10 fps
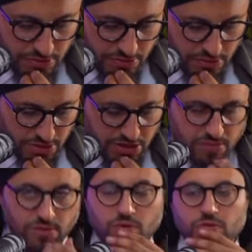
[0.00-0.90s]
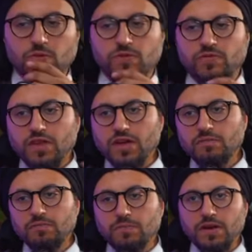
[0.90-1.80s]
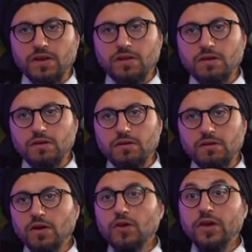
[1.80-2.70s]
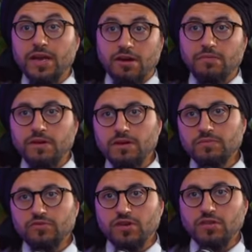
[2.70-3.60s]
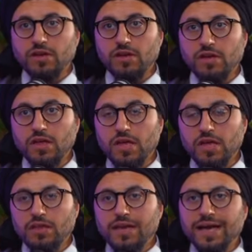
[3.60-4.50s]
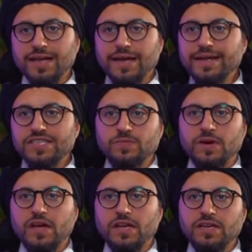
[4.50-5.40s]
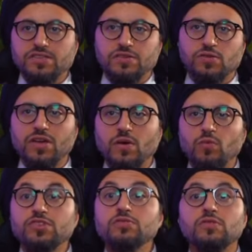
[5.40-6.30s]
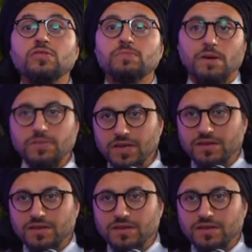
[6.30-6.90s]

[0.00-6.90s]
I can't remember what the word for that, but no, in Arabic, I'm trying to think. The halal spying is to look at what you do in public